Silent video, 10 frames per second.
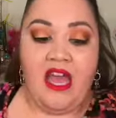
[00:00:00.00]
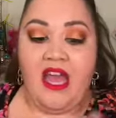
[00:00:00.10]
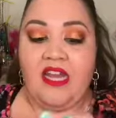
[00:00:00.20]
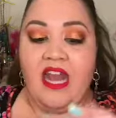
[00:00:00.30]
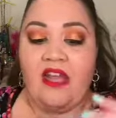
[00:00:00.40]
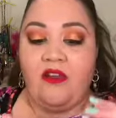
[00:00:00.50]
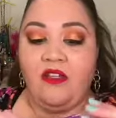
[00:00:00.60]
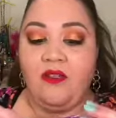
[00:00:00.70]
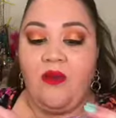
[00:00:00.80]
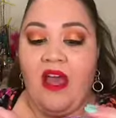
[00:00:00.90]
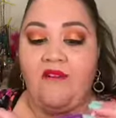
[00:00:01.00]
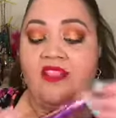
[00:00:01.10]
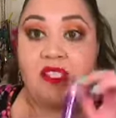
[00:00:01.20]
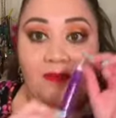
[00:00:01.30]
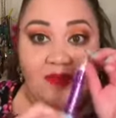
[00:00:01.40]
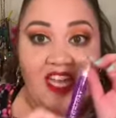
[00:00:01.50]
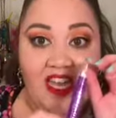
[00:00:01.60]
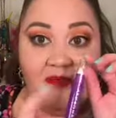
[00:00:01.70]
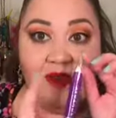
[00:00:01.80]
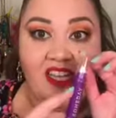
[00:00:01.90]
and I also have Someday
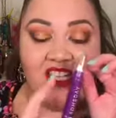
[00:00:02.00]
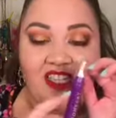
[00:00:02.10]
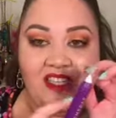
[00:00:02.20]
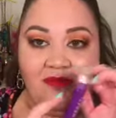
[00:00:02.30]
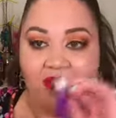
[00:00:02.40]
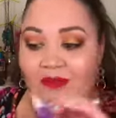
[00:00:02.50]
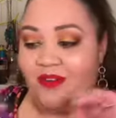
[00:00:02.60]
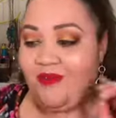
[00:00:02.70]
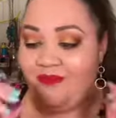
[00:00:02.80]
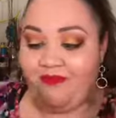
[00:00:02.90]
by Justin Bieber.